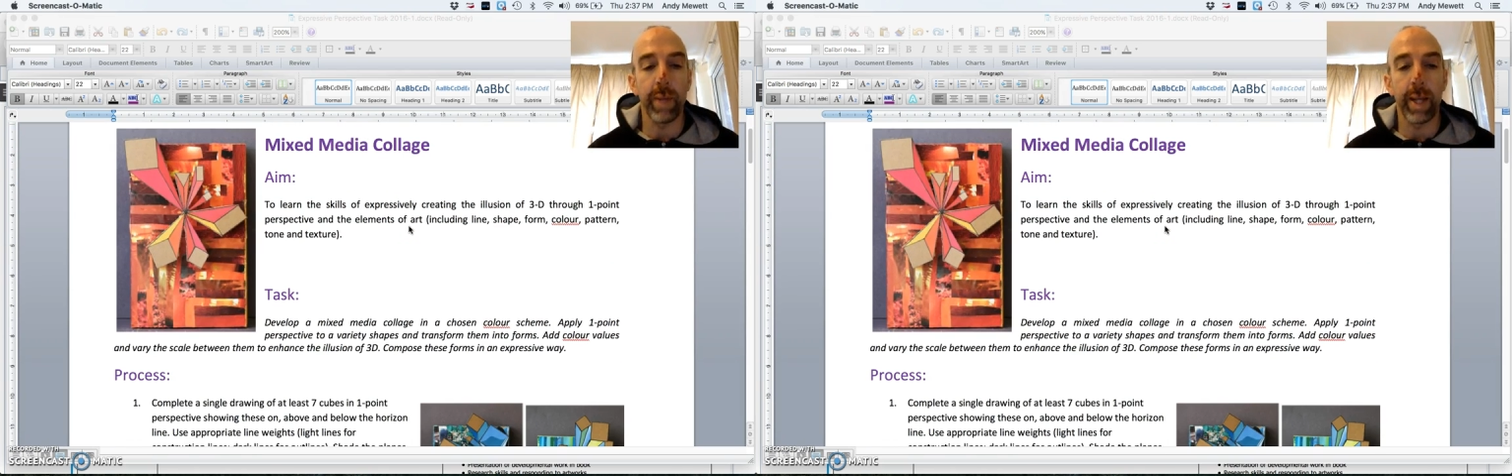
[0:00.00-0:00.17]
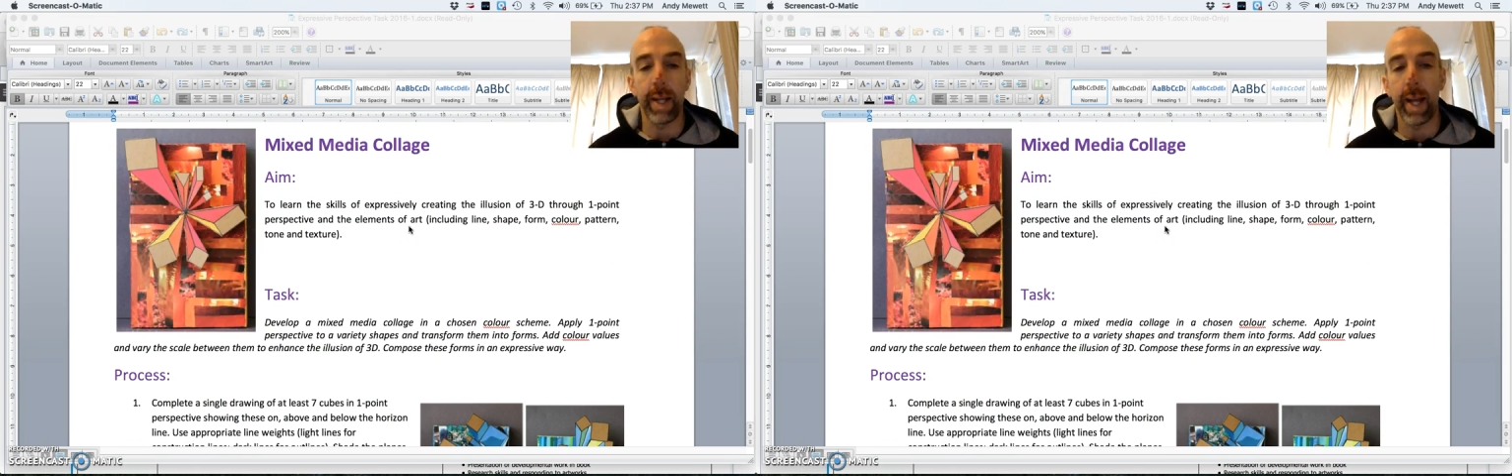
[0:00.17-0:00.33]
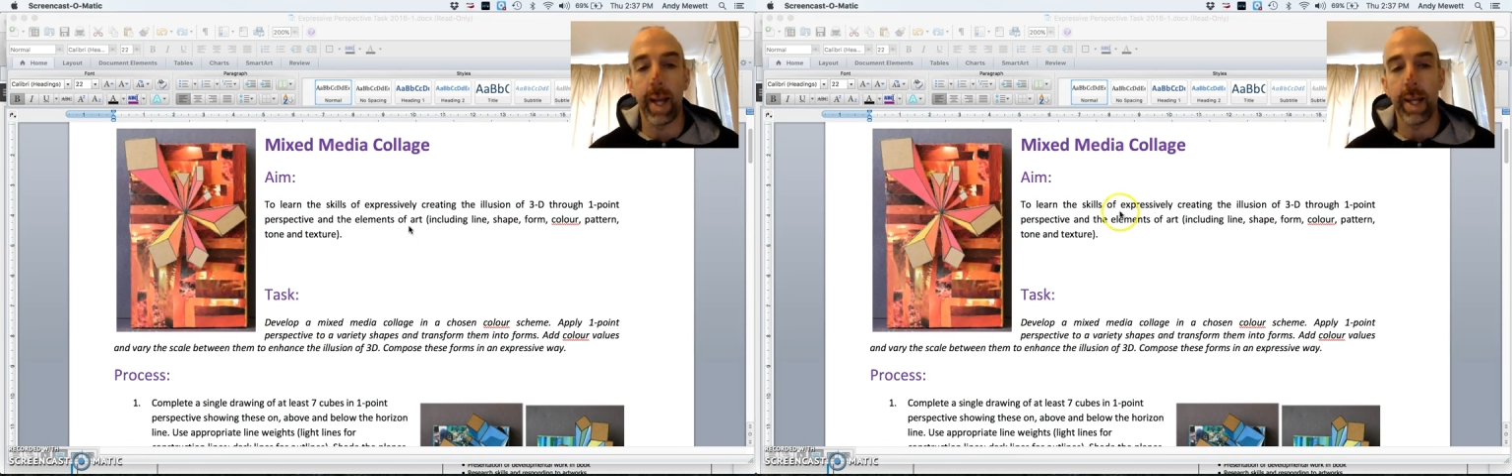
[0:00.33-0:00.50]

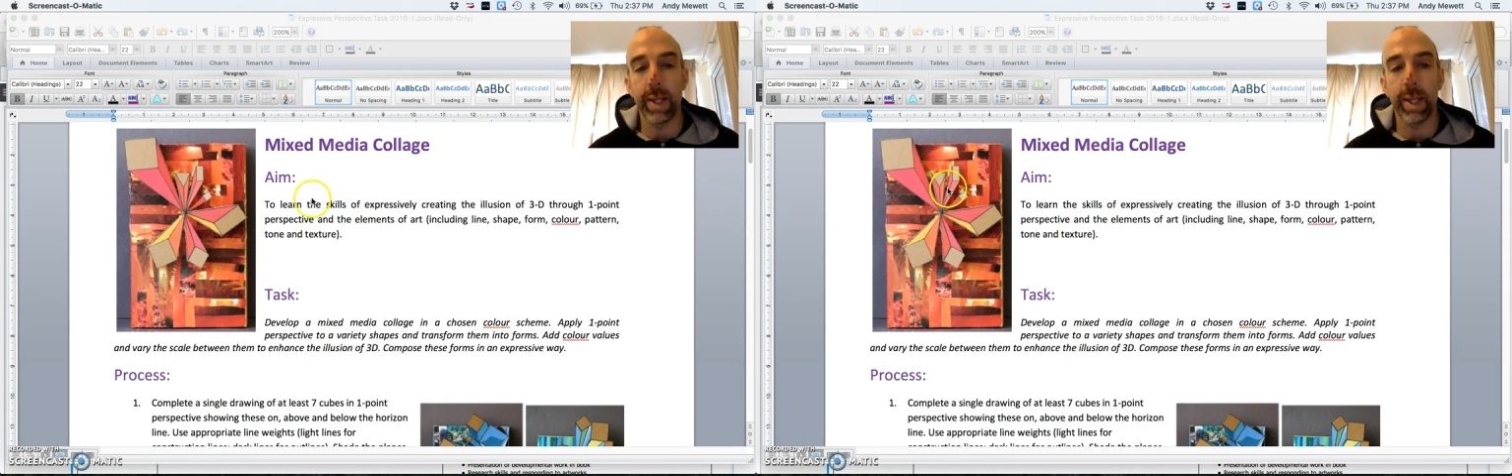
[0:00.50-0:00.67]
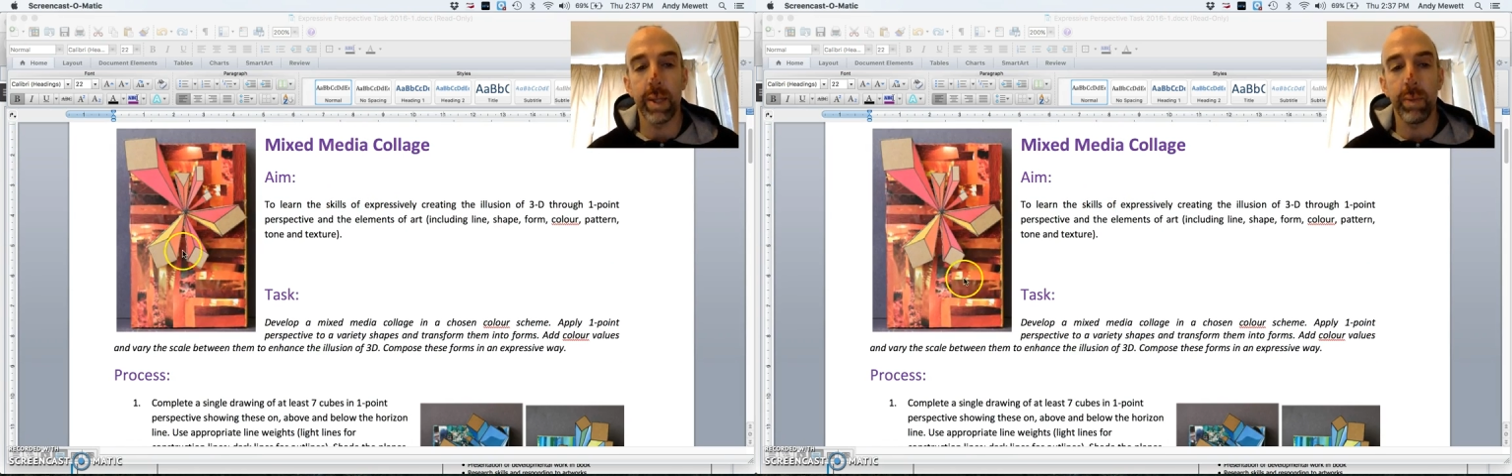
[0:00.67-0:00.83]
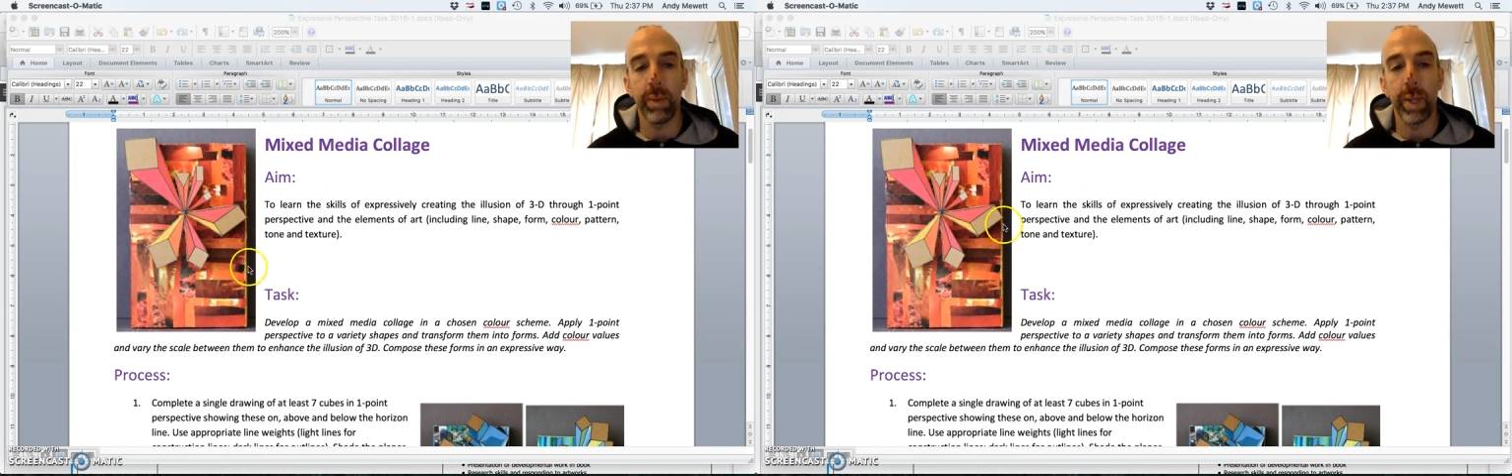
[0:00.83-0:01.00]
and has
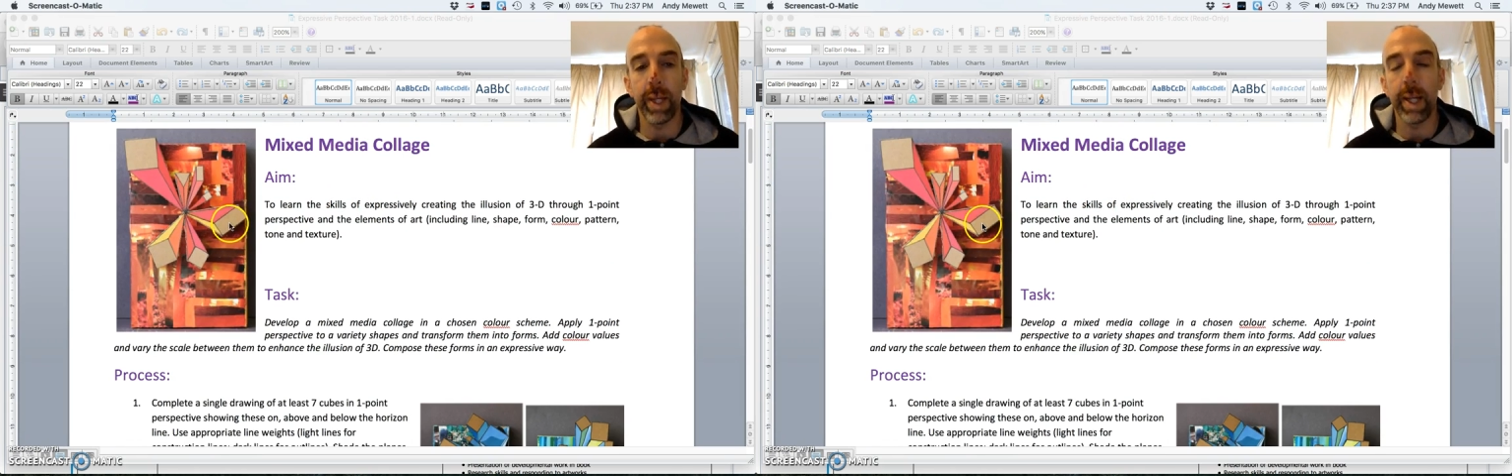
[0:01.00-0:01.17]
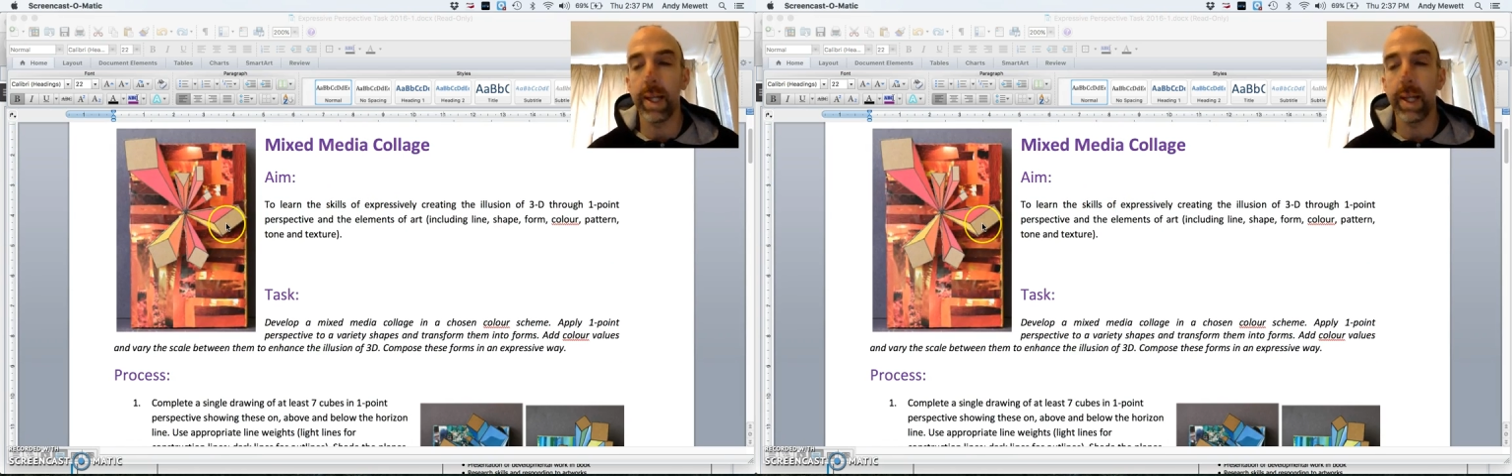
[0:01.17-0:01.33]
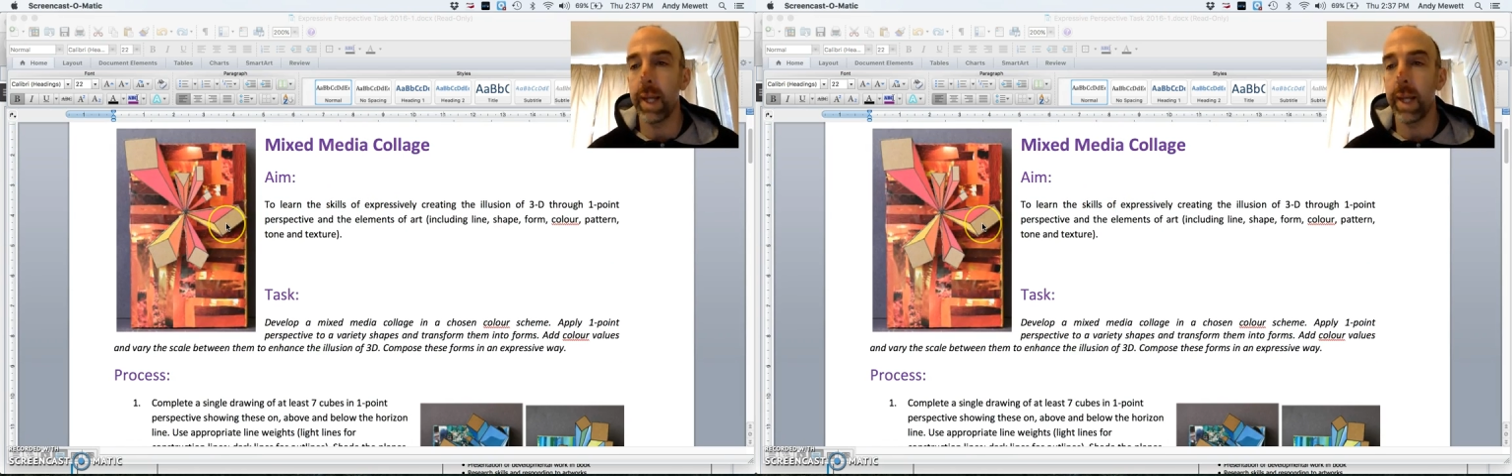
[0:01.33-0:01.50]
these pretty
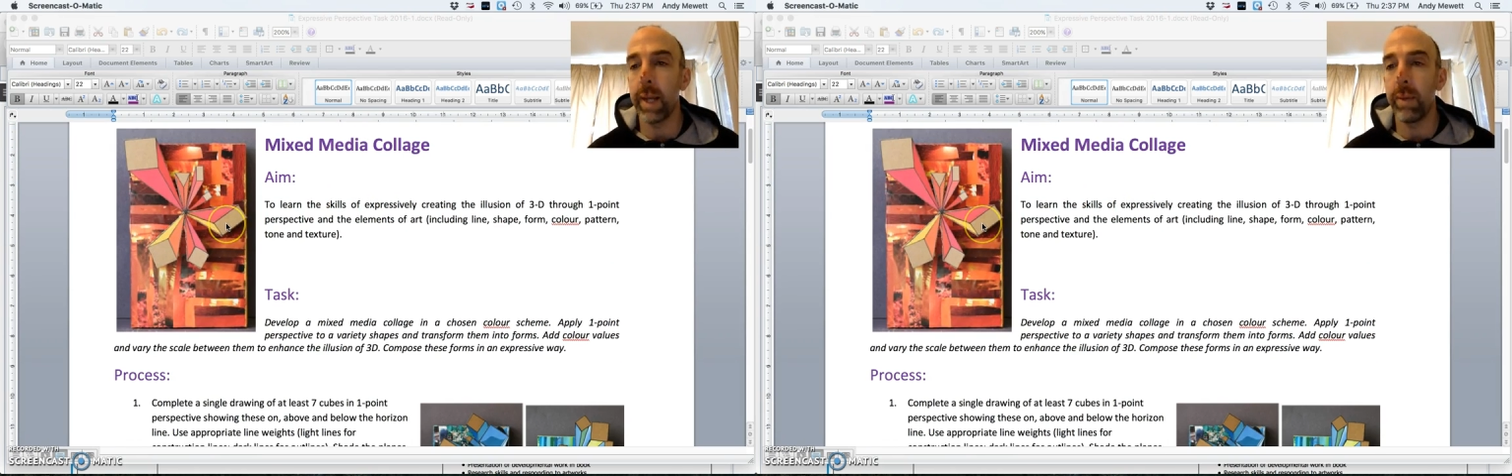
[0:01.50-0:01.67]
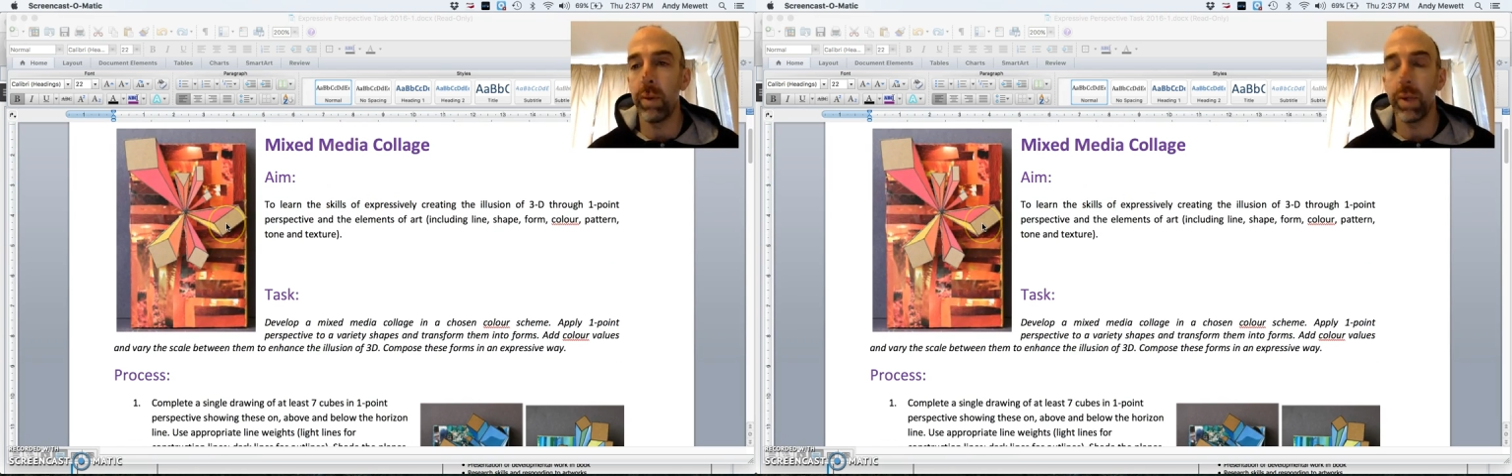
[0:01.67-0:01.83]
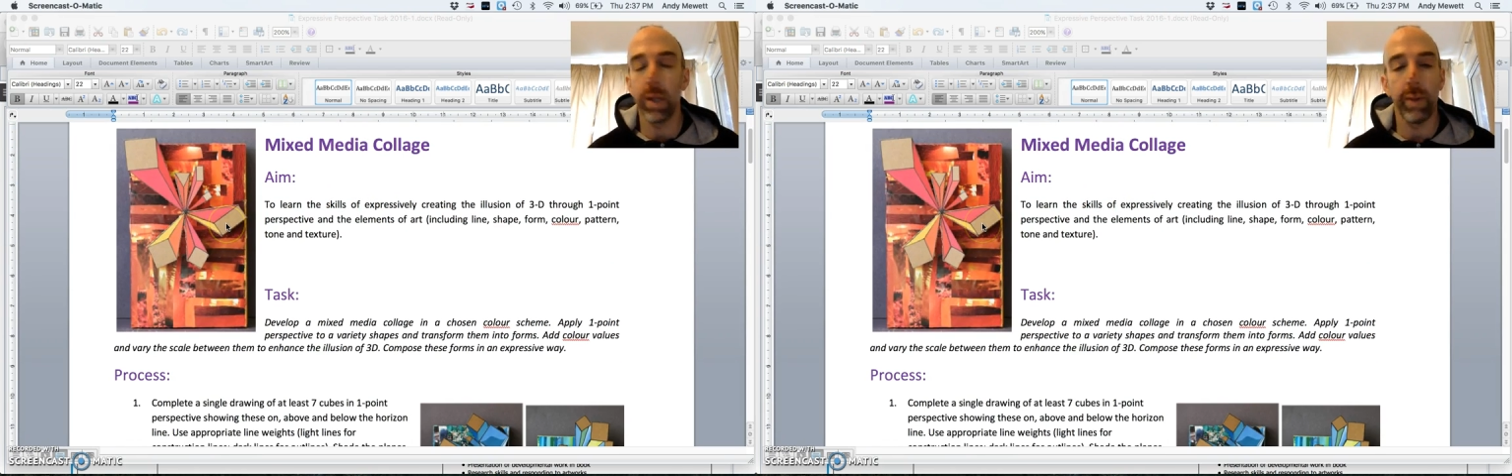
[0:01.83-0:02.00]

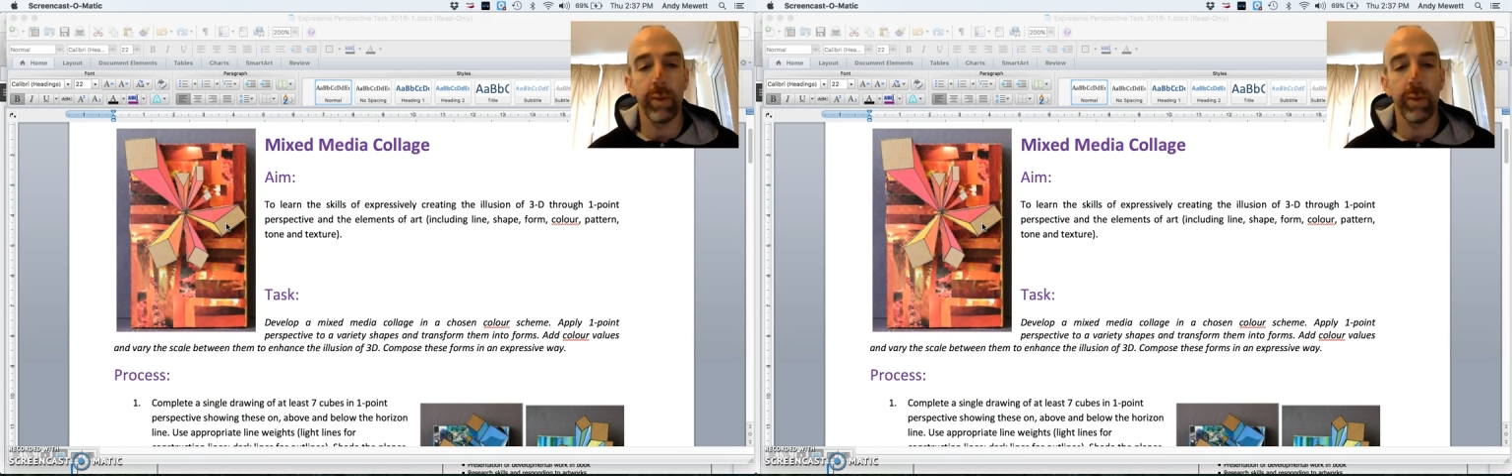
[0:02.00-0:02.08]
examples